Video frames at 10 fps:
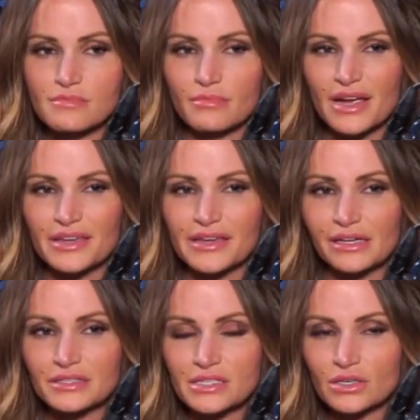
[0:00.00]
My
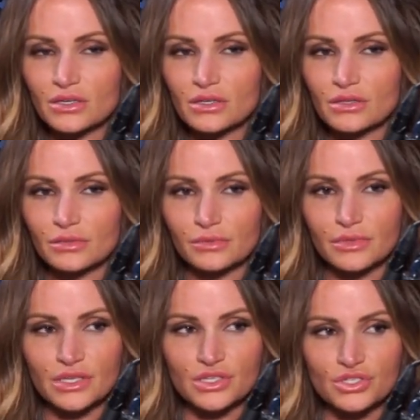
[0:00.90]
counsel
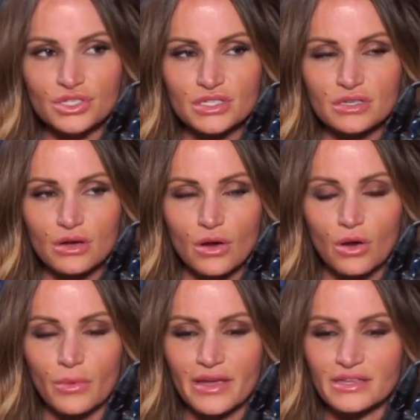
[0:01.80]
is just
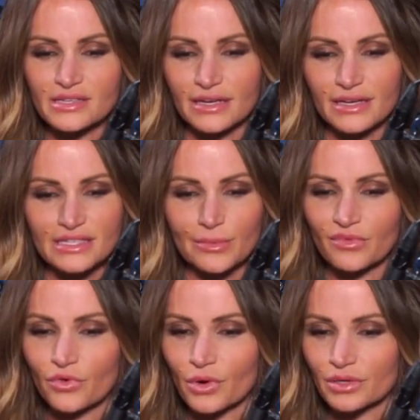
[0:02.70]
always, like I said
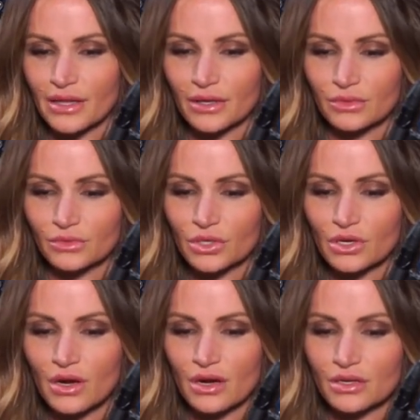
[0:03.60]
before, like
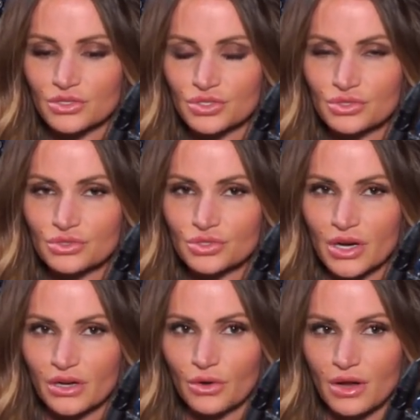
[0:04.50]
look on
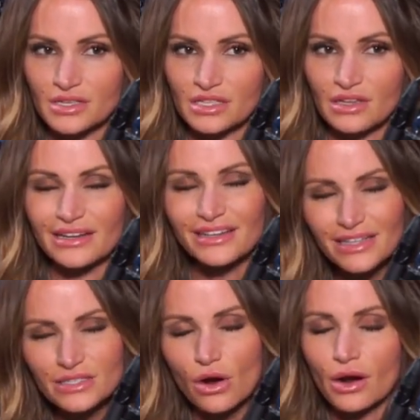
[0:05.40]
trying to cross the line. And
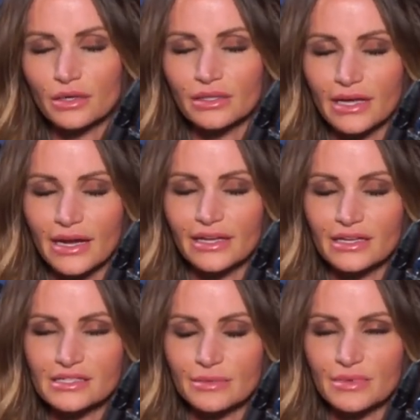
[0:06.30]
it's hard. Like I get
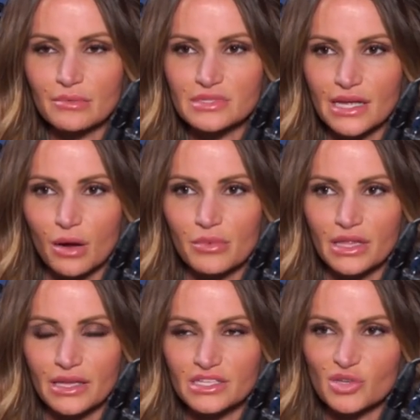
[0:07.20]
it. Sometimes like I'll be
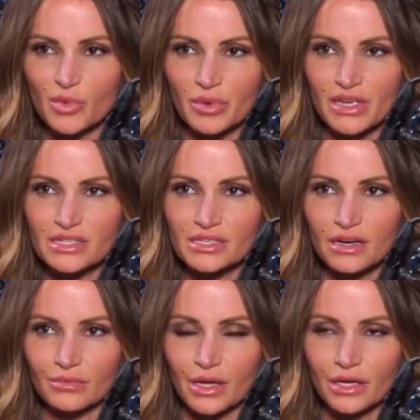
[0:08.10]
like super pissed
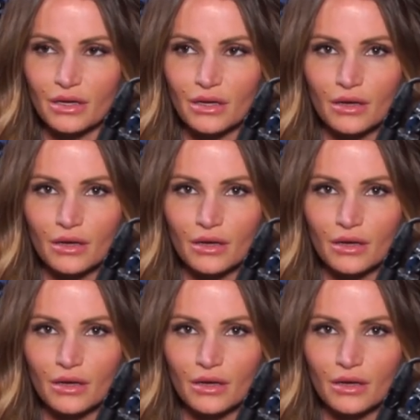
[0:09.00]
and I'm like,